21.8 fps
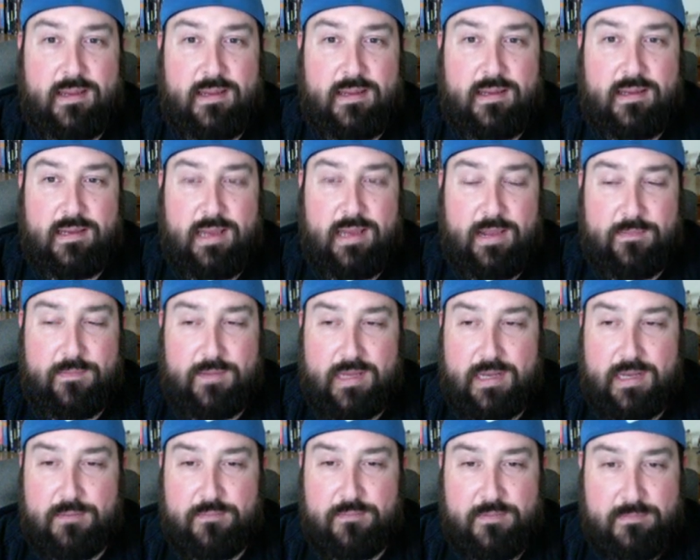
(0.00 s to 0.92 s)
You have to get
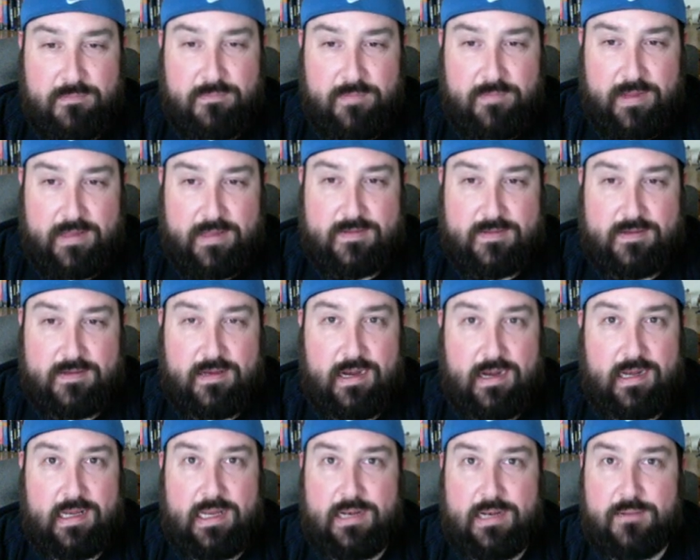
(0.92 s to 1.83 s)
them from events. You got
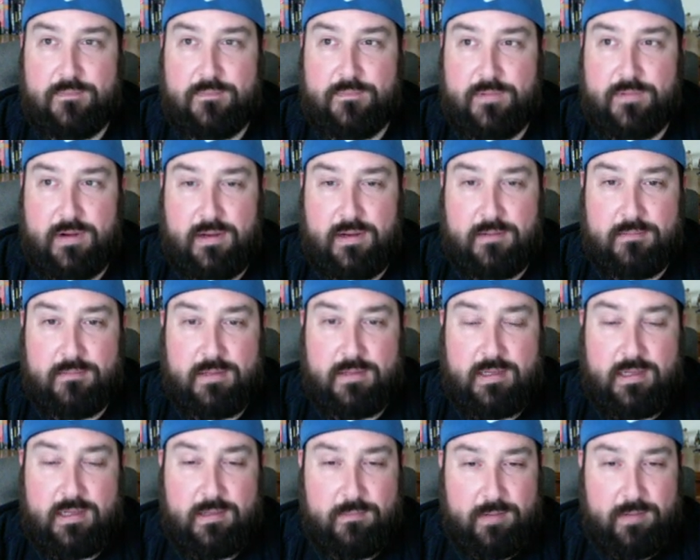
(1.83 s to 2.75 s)
to get them from
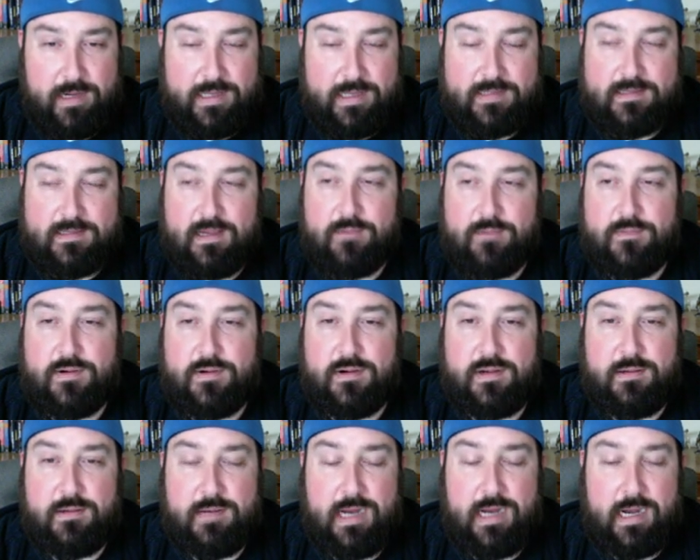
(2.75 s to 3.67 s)
Mightiest Governor.
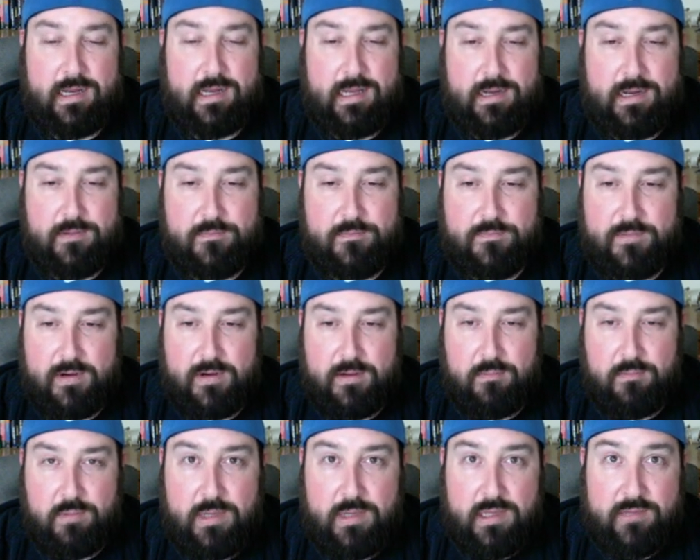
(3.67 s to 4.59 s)
You got to get them from
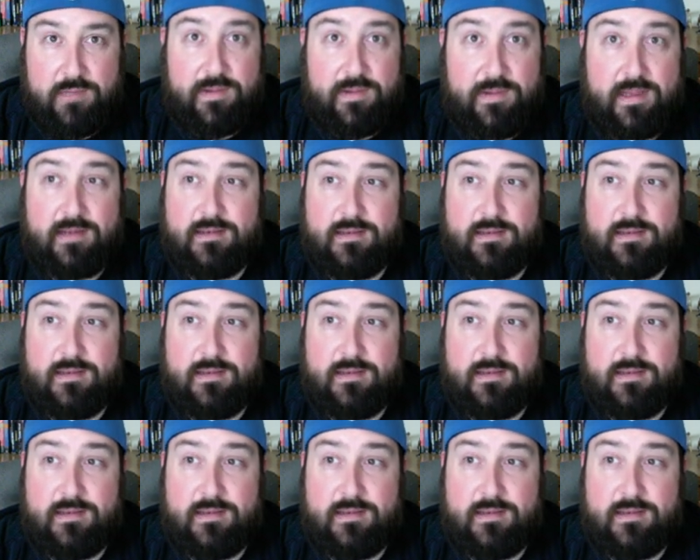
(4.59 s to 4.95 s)
Wheel Event.